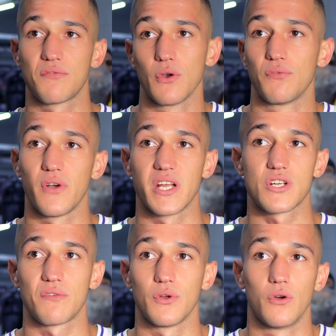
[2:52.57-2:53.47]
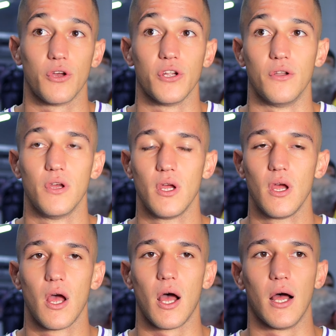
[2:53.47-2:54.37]
I feel fresh, I feel good,
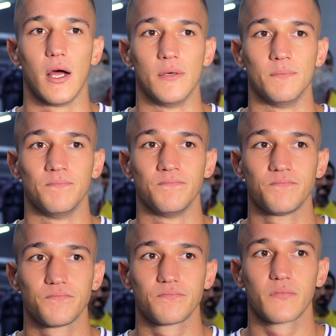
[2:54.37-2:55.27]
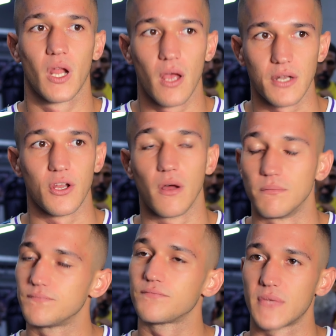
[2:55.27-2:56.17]
and
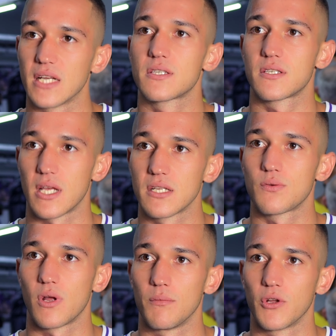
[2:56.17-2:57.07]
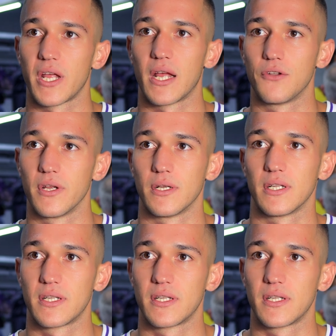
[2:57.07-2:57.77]
that's what I'm looking at doing.